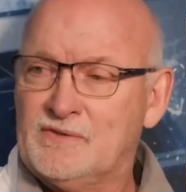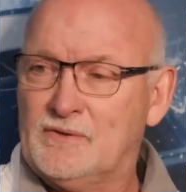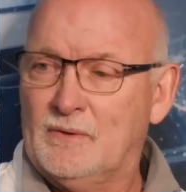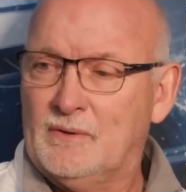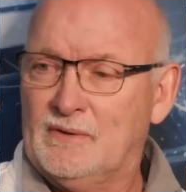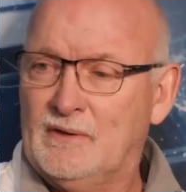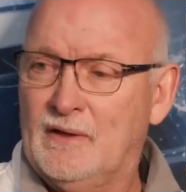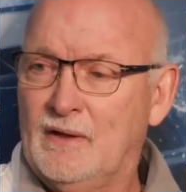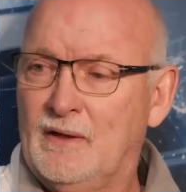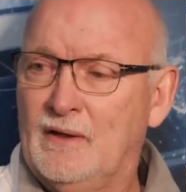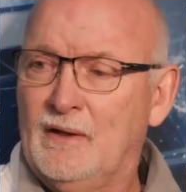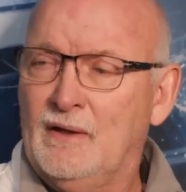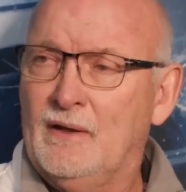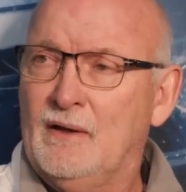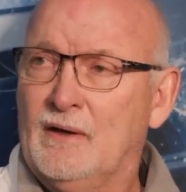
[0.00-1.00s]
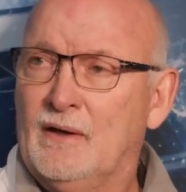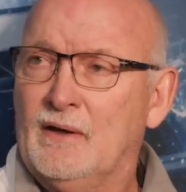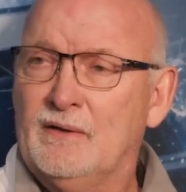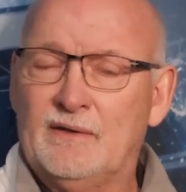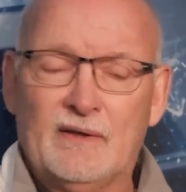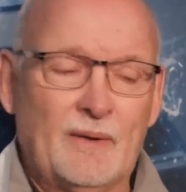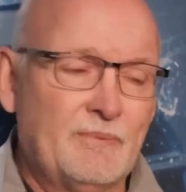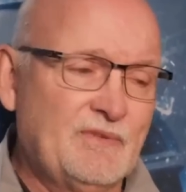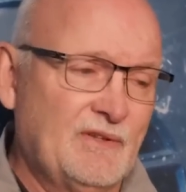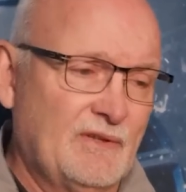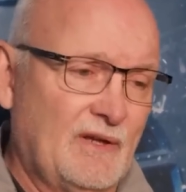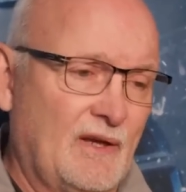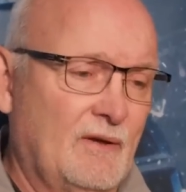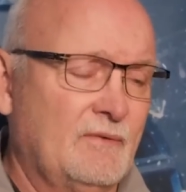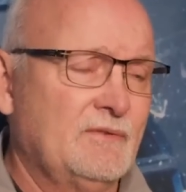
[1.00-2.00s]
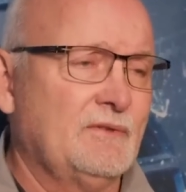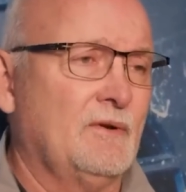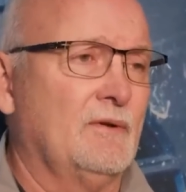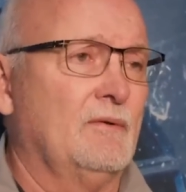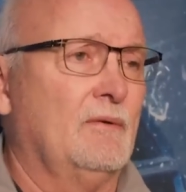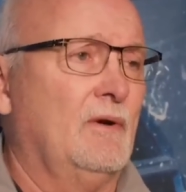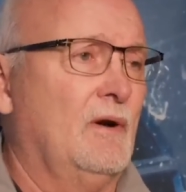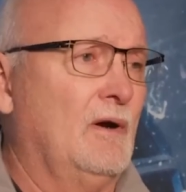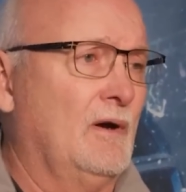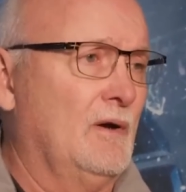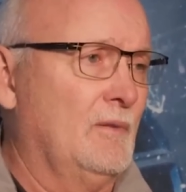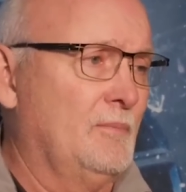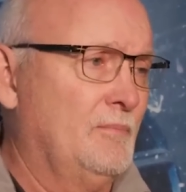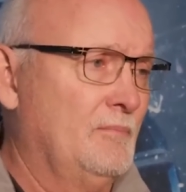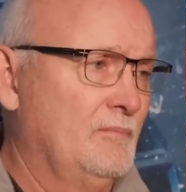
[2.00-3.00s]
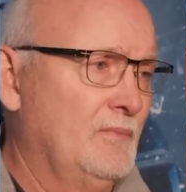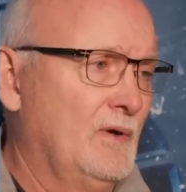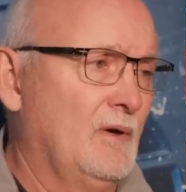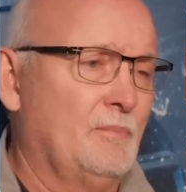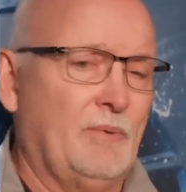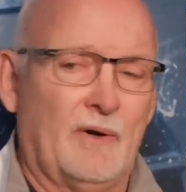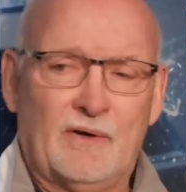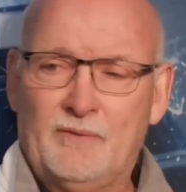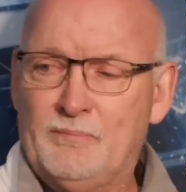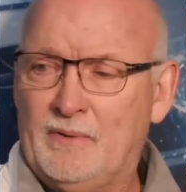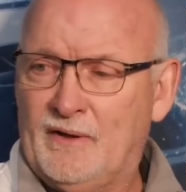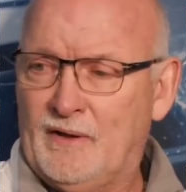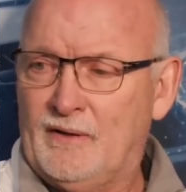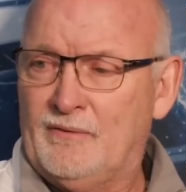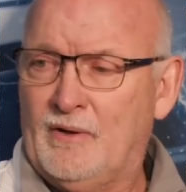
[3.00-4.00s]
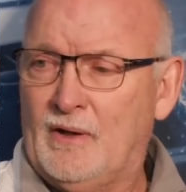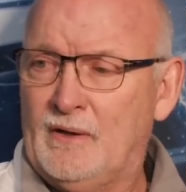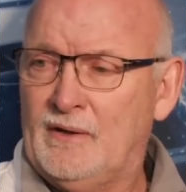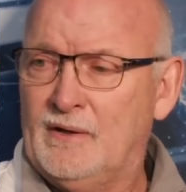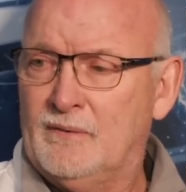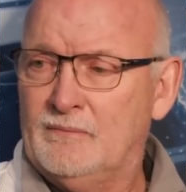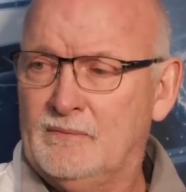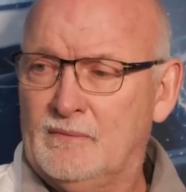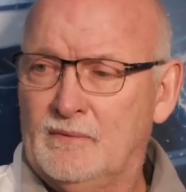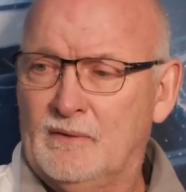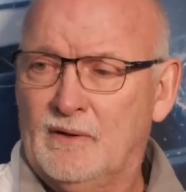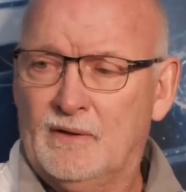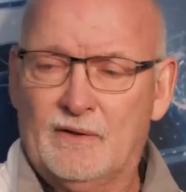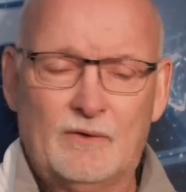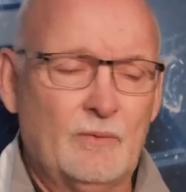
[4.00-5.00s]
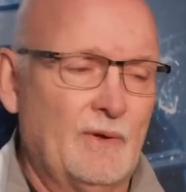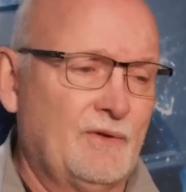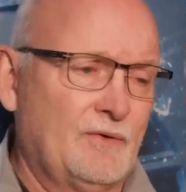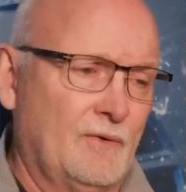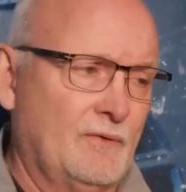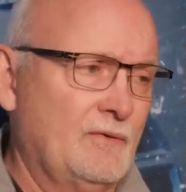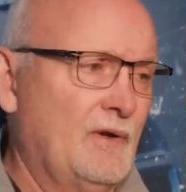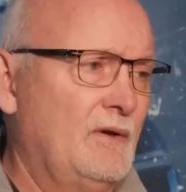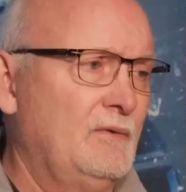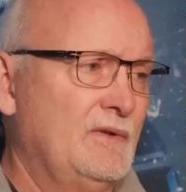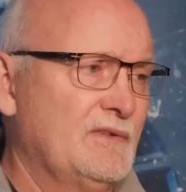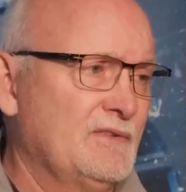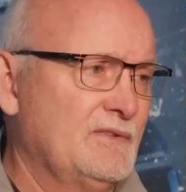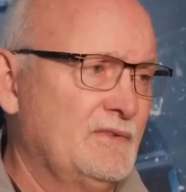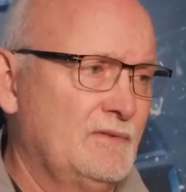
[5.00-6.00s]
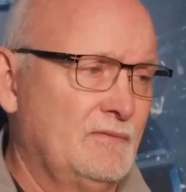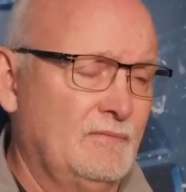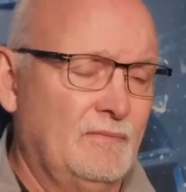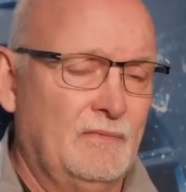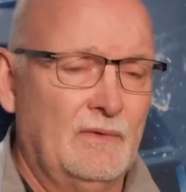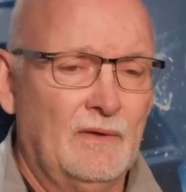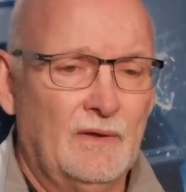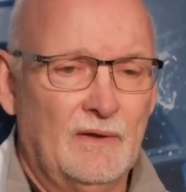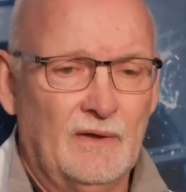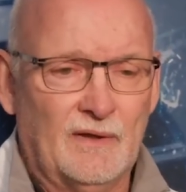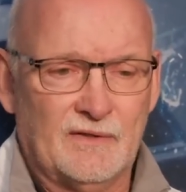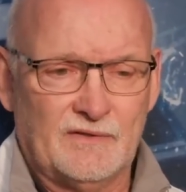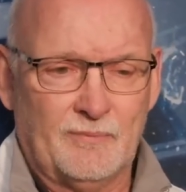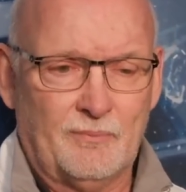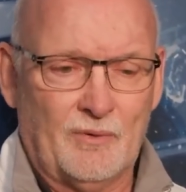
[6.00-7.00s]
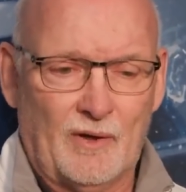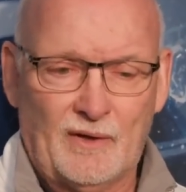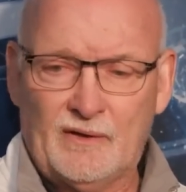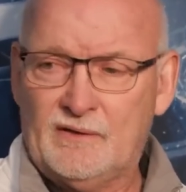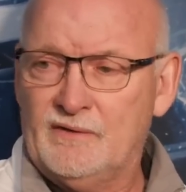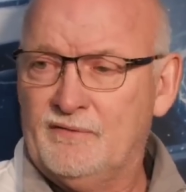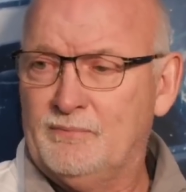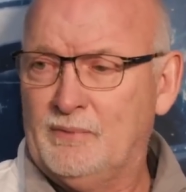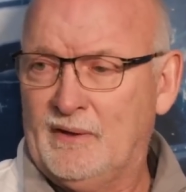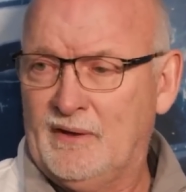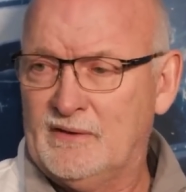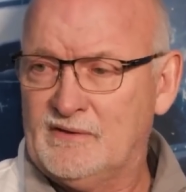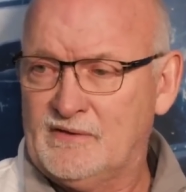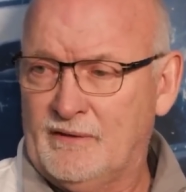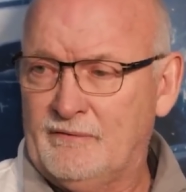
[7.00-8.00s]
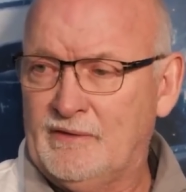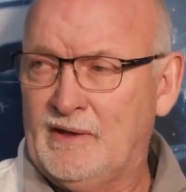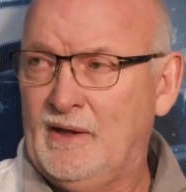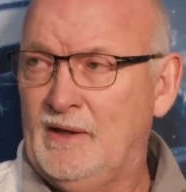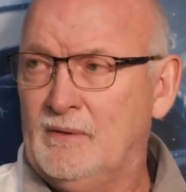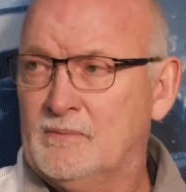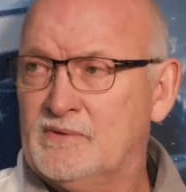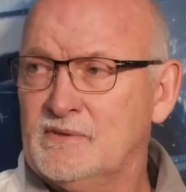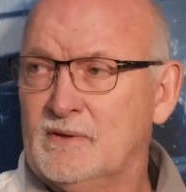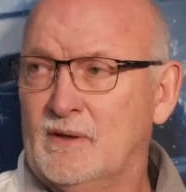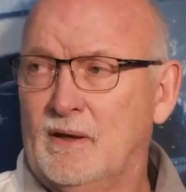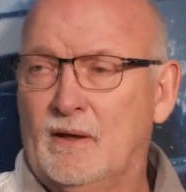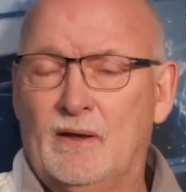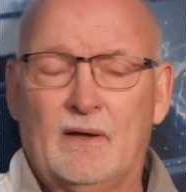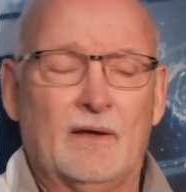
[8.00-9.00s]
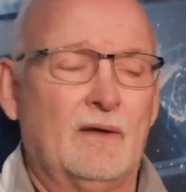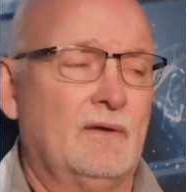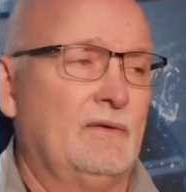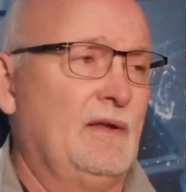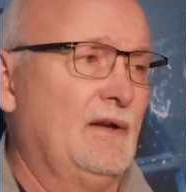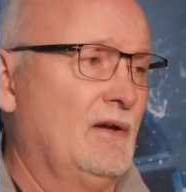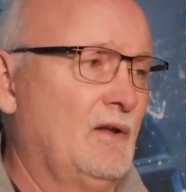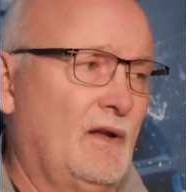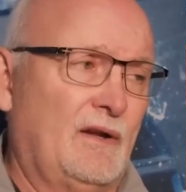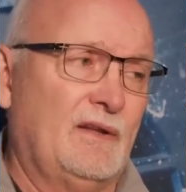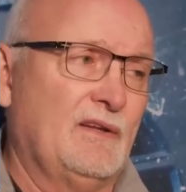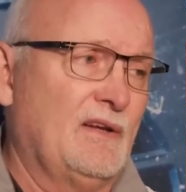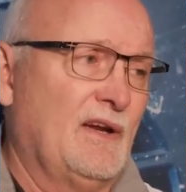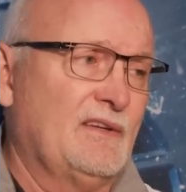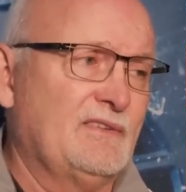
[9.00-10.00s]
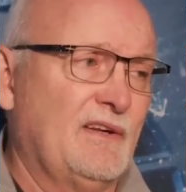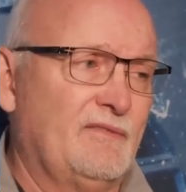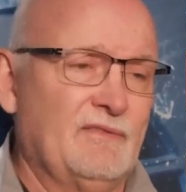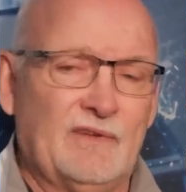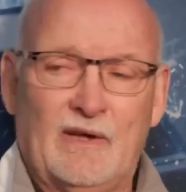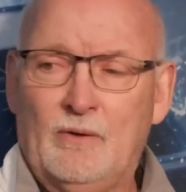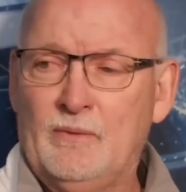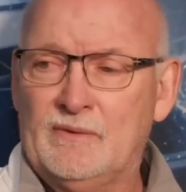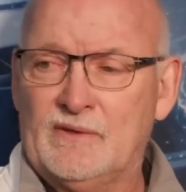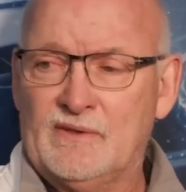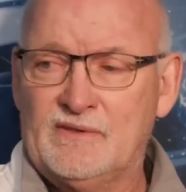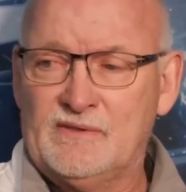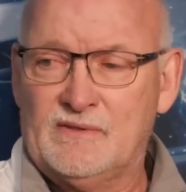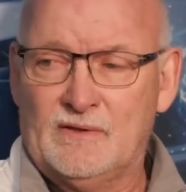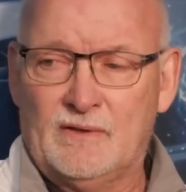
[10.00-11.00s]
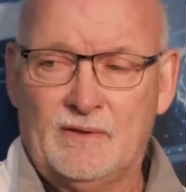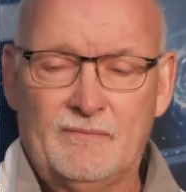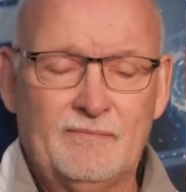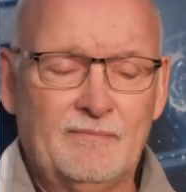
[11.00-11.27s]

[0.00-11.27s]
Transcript: So the ups and downs are part of playoff hockey. The quick turnaround is a product of playing 7 games, and a lot of you guys haven't dealt with this.